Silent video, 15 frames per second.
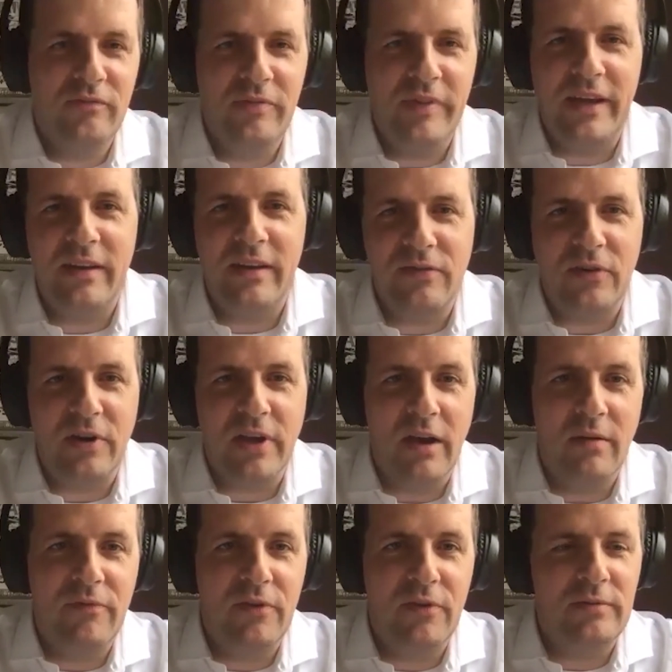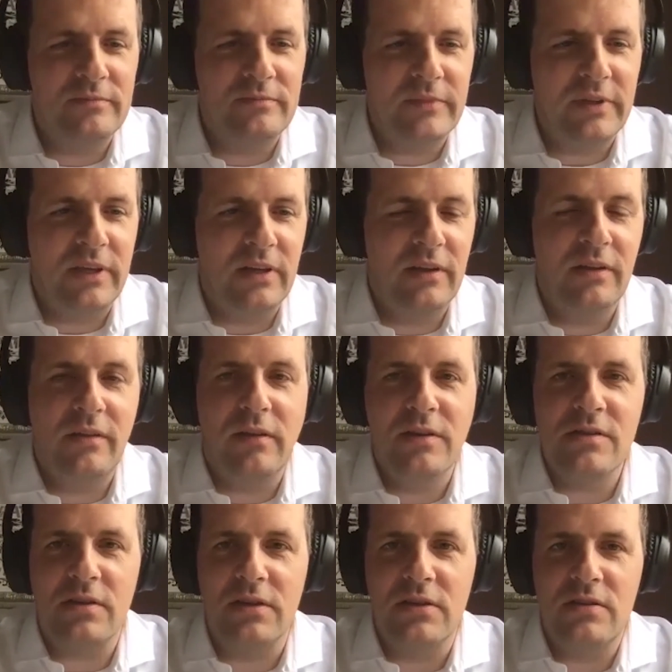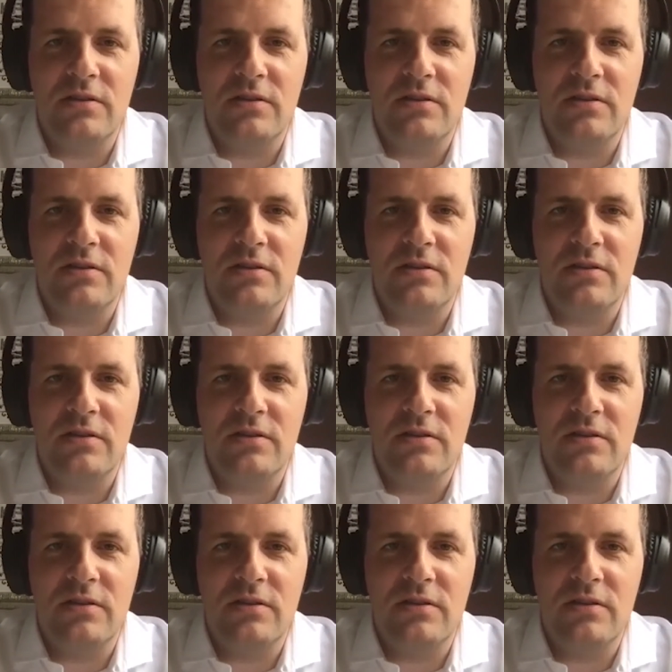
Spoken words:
That is very helpful. And these are